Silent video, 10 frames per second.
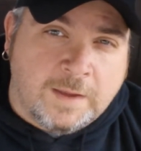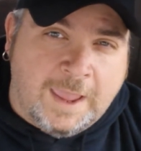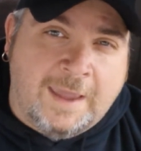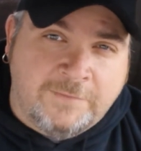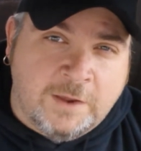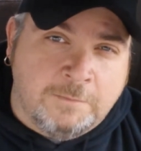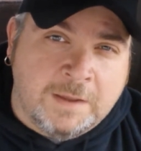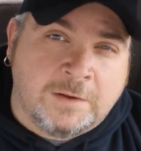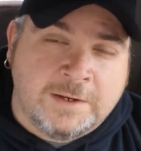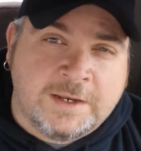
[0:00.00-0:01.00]
have the
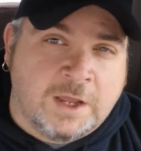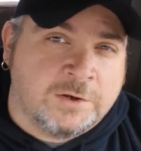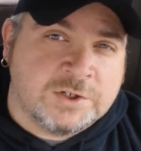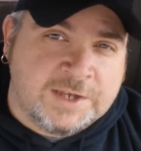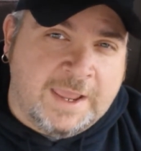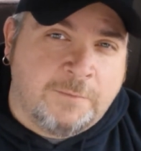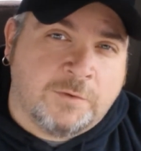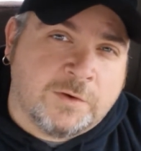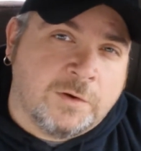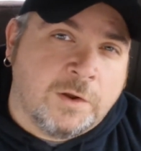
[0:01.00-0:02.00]
ability to understand
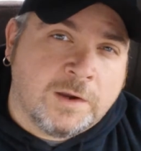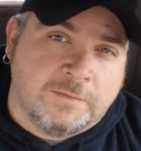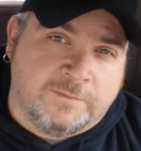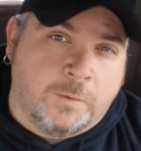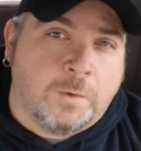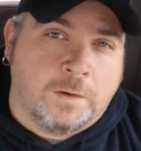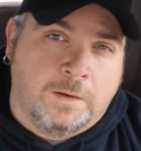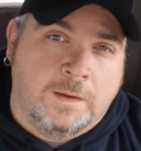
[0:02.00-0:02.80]
what they're looking for.